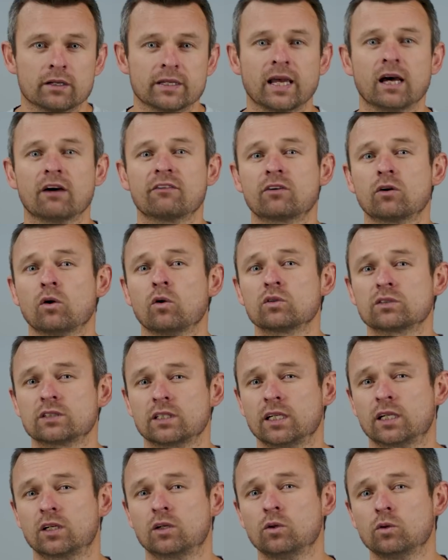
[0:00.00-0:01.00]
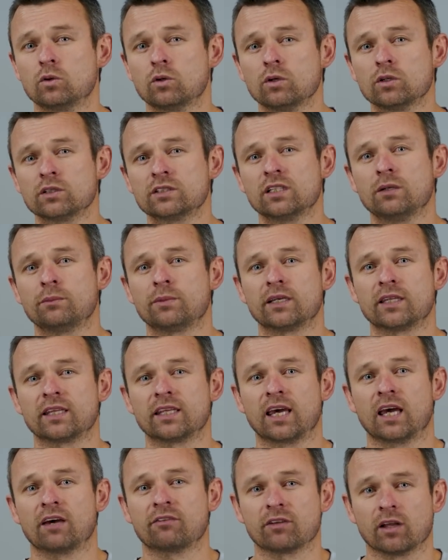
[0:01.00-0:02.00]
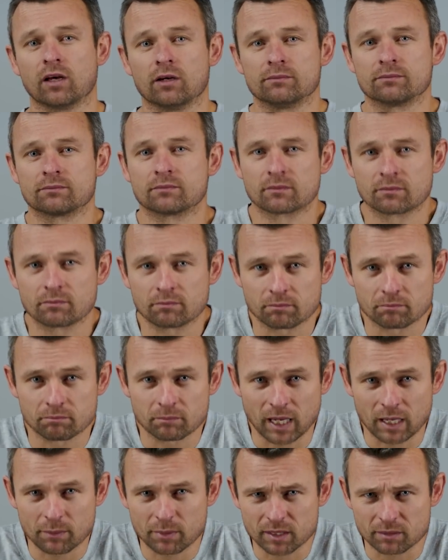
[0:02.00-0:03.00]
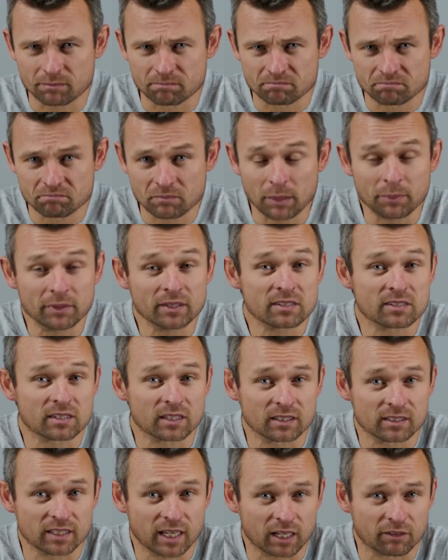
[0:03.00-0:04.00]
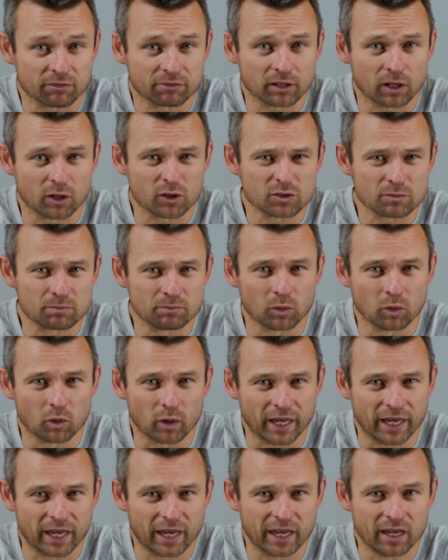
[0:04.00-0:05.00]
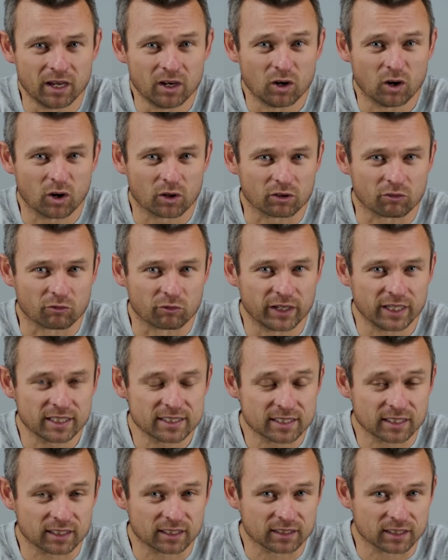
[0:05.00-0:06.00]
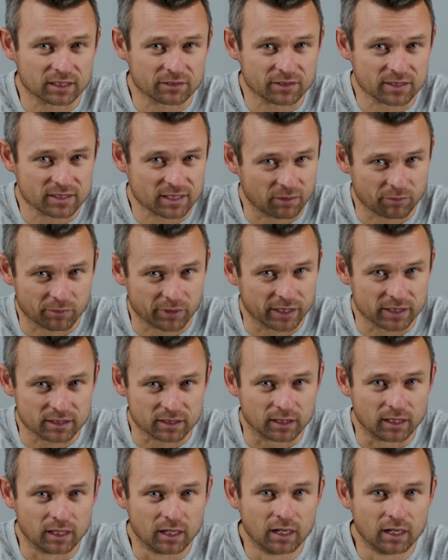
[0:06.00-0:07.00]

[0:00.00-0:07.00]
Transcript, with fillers: Now, of course, it could also be the airflow. Maybe the cylinder head flows more air on the rear cylinders for some reason,